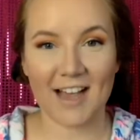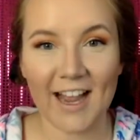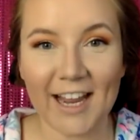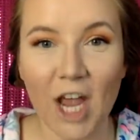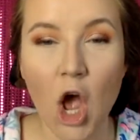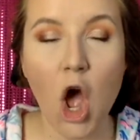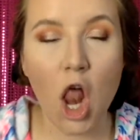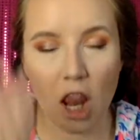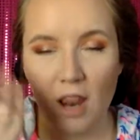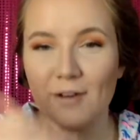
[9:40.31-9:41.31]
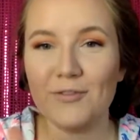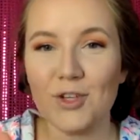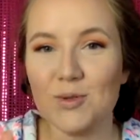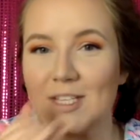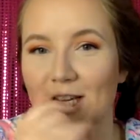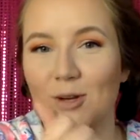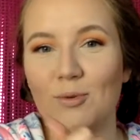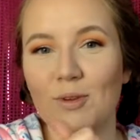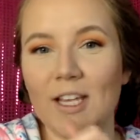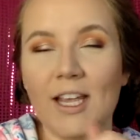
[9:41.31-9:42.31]
I love using it
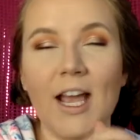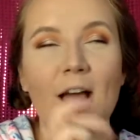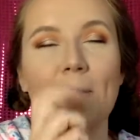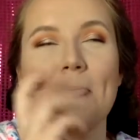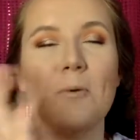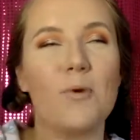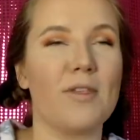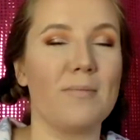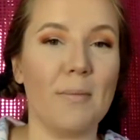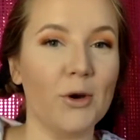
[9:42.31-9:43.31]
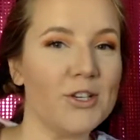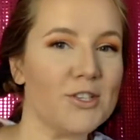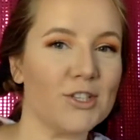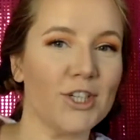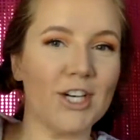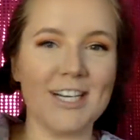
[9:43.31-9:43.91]
only with my moisture.